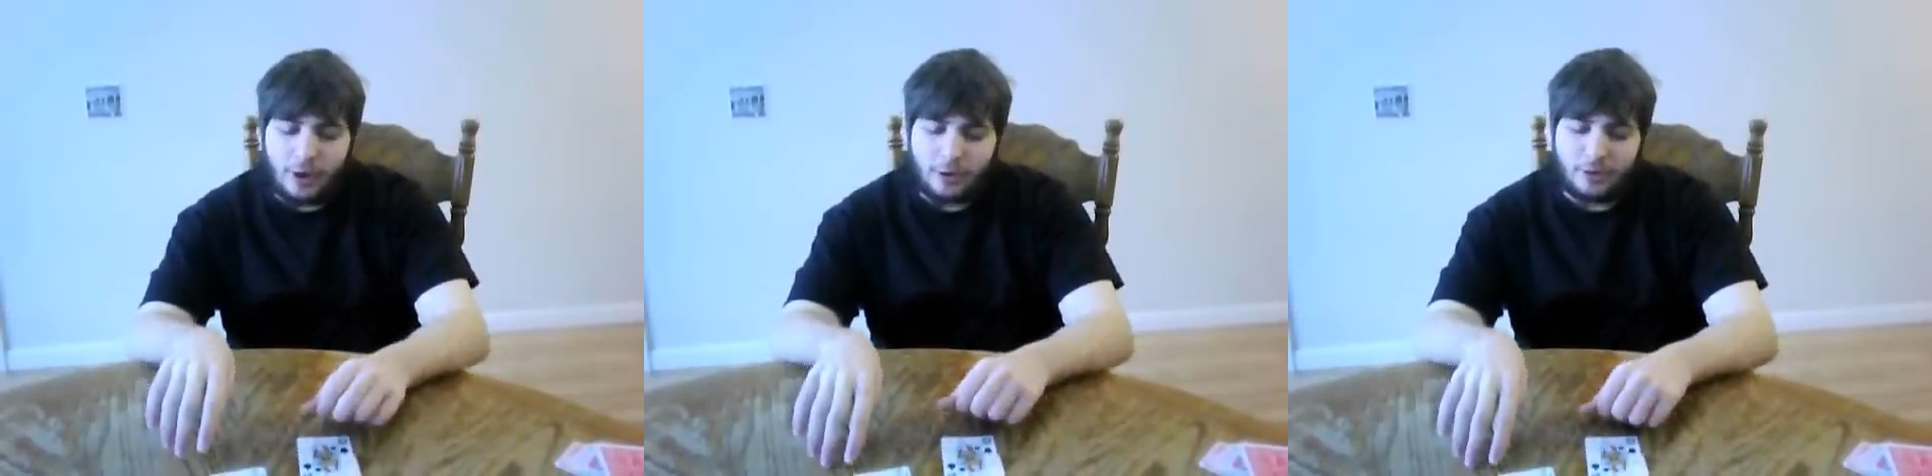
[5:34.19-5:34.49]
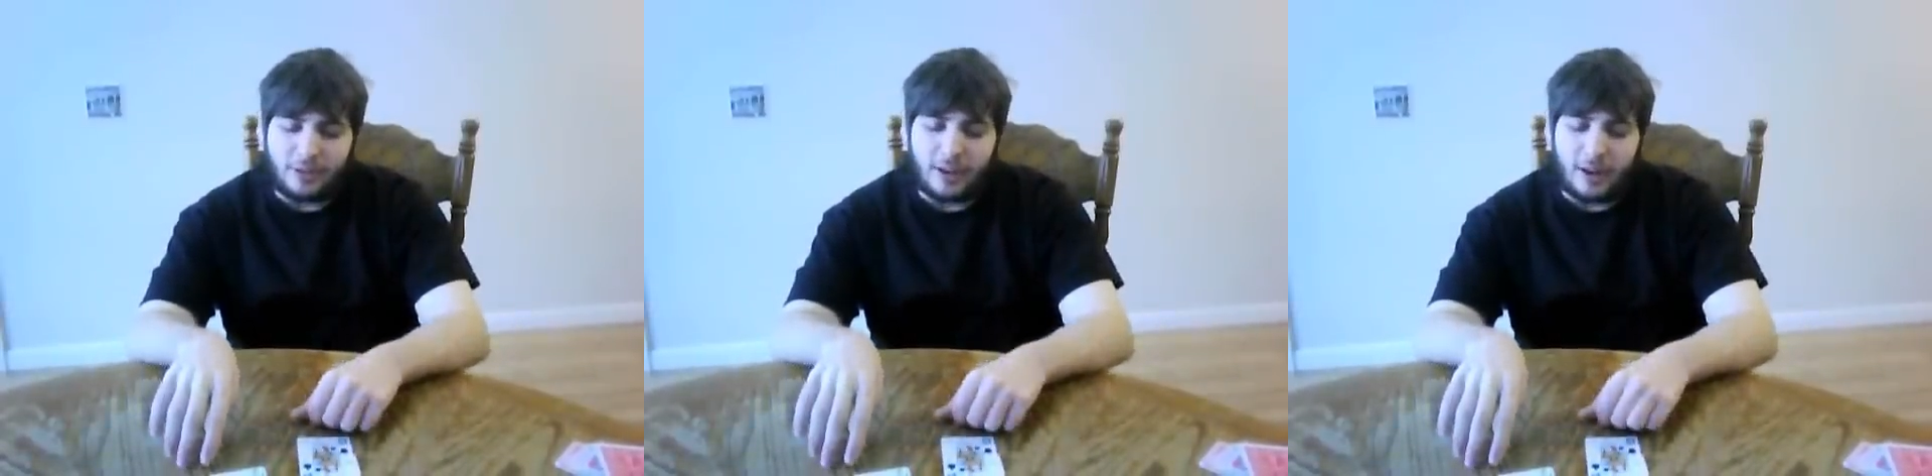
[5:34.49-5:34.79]
and you
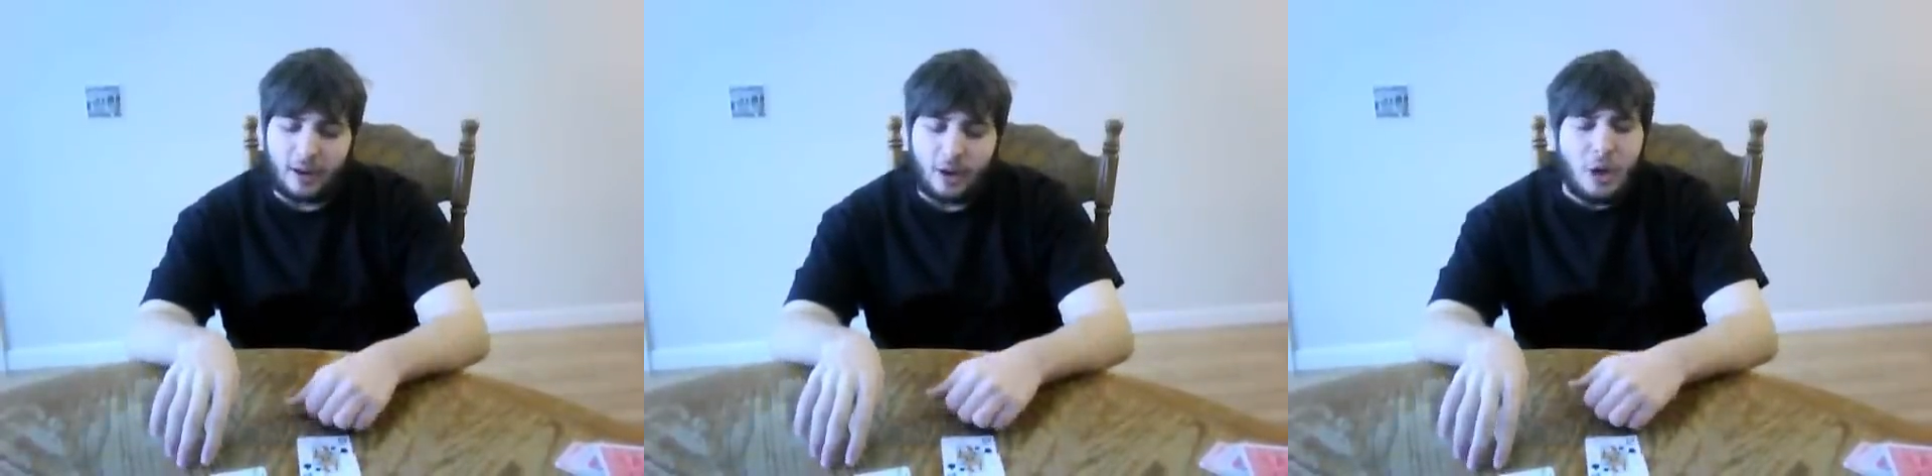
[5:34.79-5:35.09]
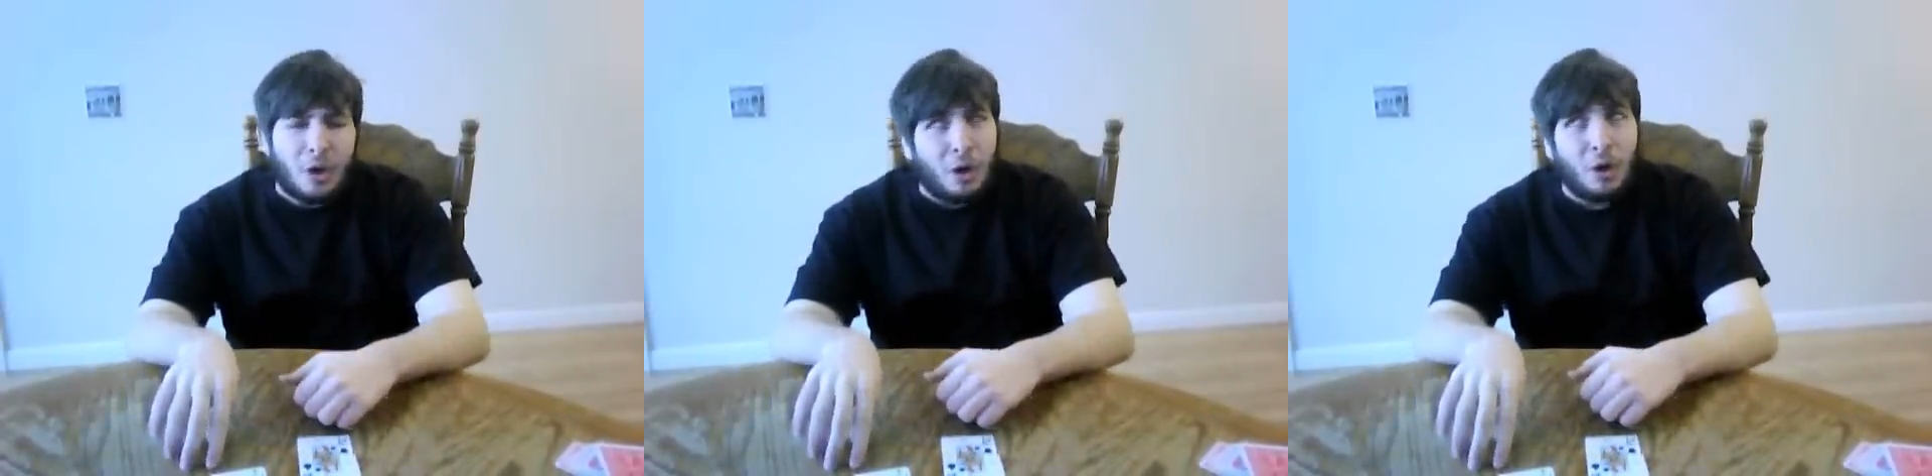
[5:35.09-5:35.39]
say,
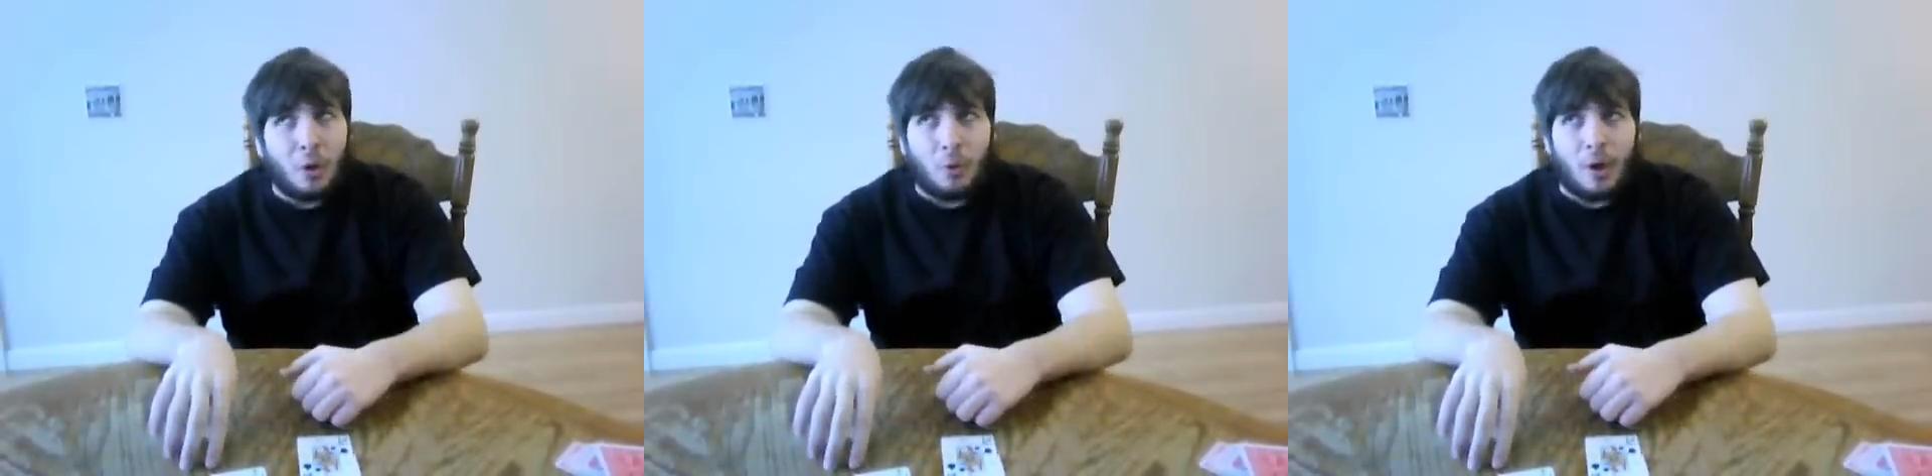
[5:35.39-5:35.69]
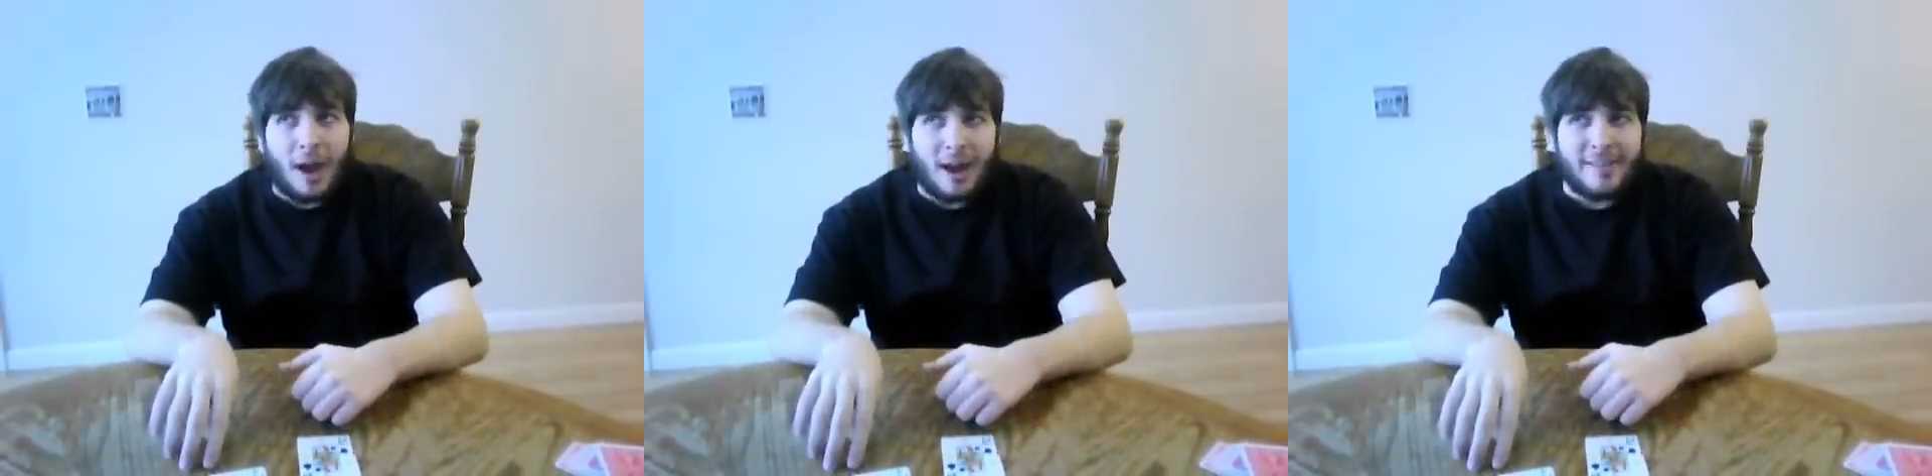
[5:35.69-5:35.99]

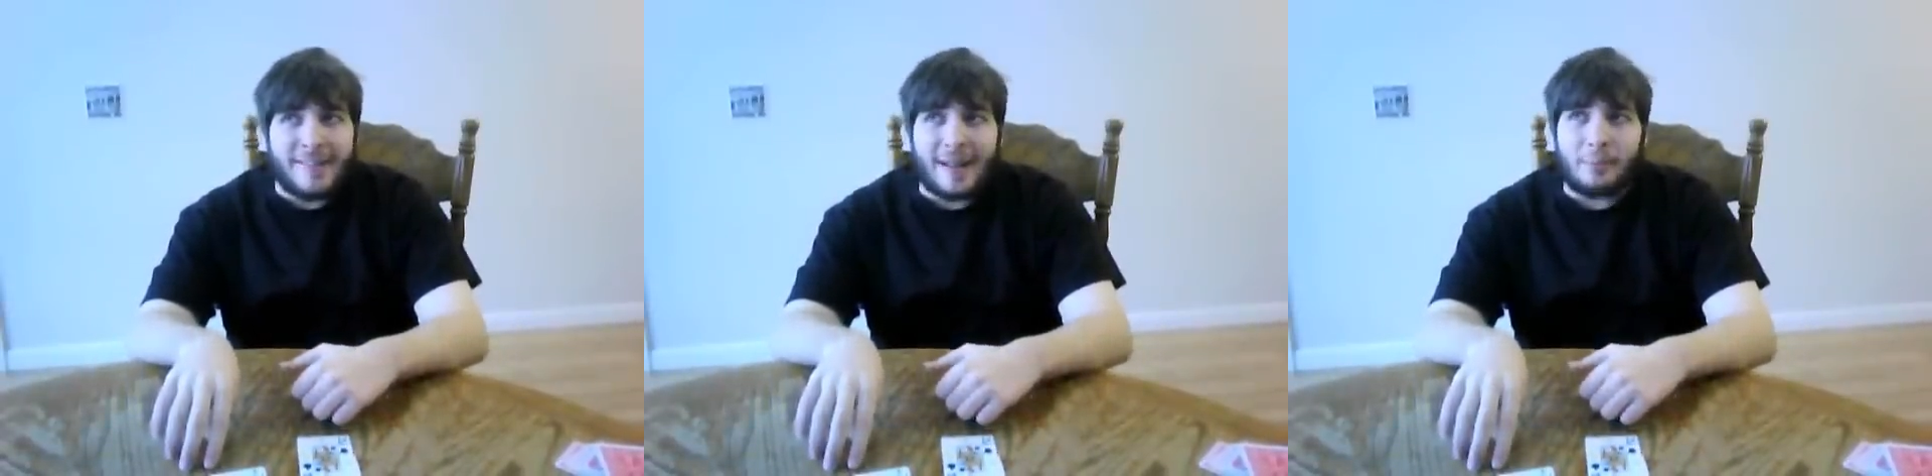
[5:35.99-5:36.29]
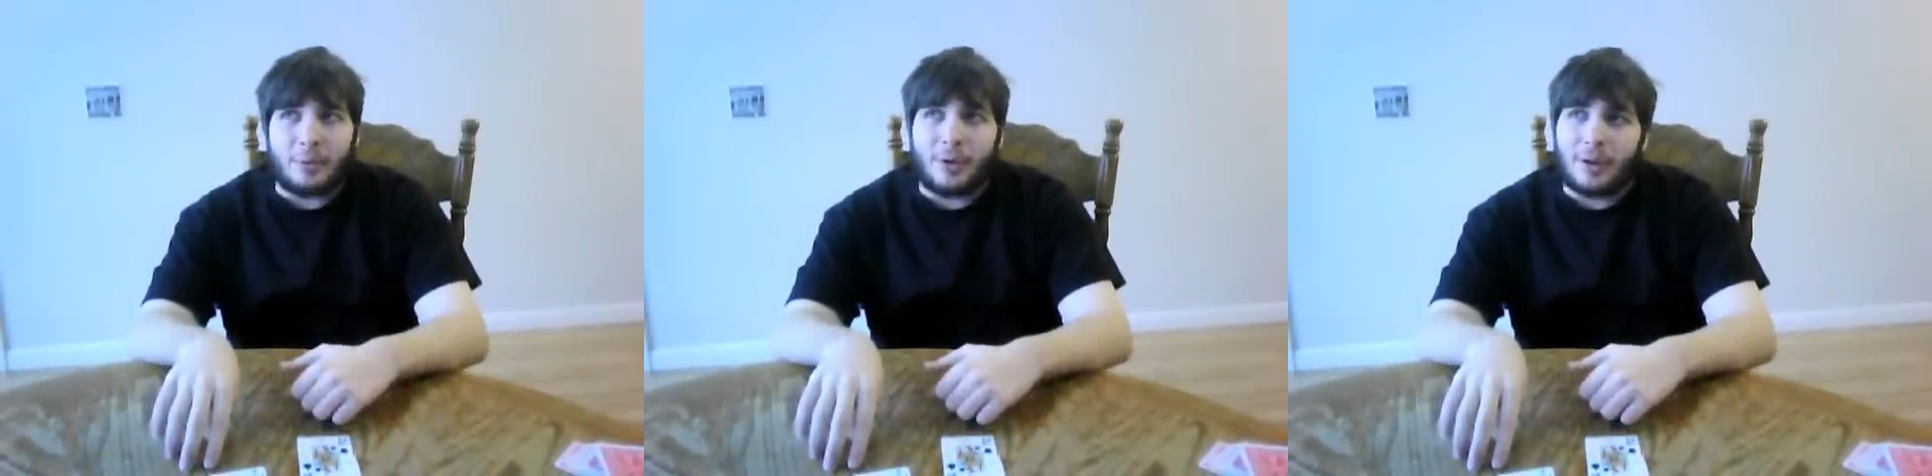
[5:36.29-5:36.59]
oh, I think
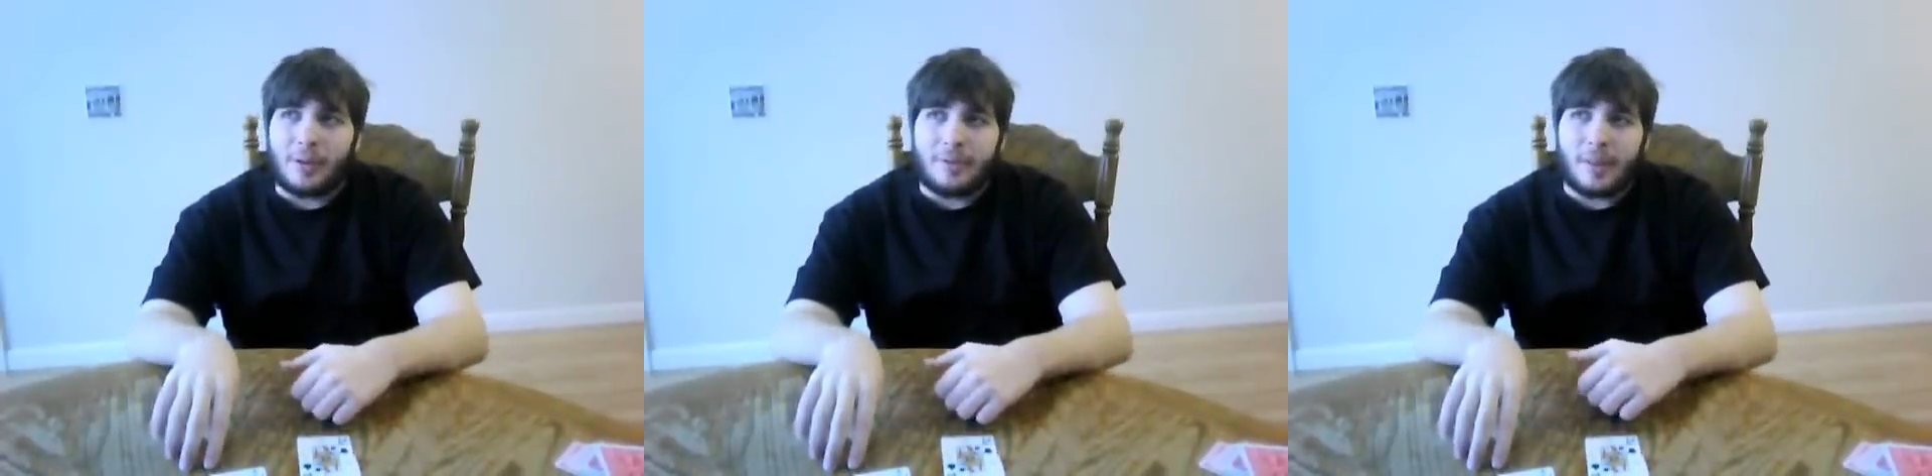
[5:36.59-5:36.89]
I'm going,